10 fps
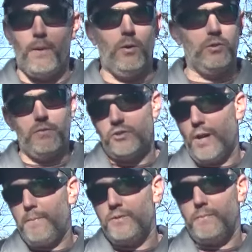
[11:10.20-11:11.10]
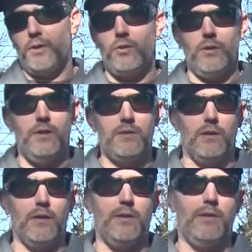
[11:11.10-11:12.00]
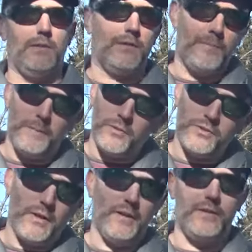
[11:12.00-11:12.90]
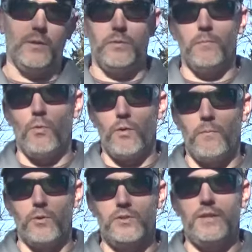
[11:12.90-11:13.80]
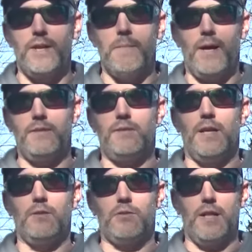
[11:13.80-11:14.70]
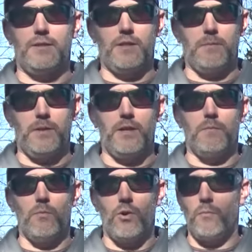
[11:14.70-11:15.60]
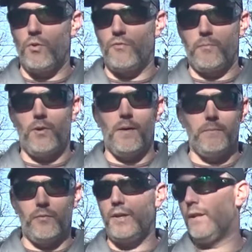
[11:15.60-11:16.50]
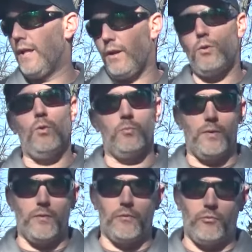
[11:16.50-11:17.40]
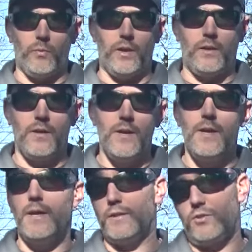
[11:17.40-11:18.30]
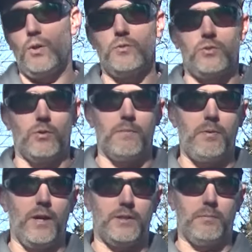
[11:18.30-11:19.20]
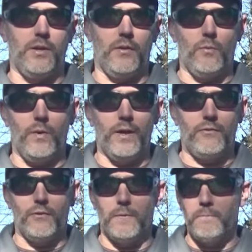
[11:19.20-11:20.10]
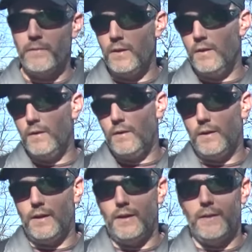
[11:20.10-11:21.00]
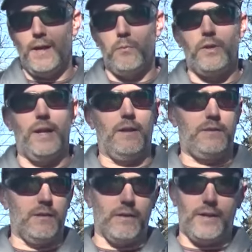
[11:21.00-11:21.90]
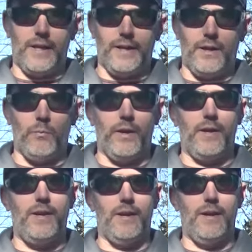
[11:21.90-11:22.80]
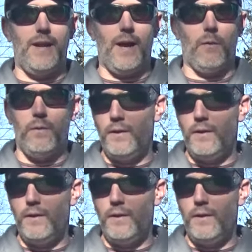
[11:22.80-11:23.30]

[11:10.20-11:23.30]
Holdover stripers have been good as long as, you know, people are starting to deal with more and more skim ice now, so that's going to become more and more of a problem. We get a lot of cold weather this week and a snowstorm possibly on the way, so I would get out there and get it in while you can now.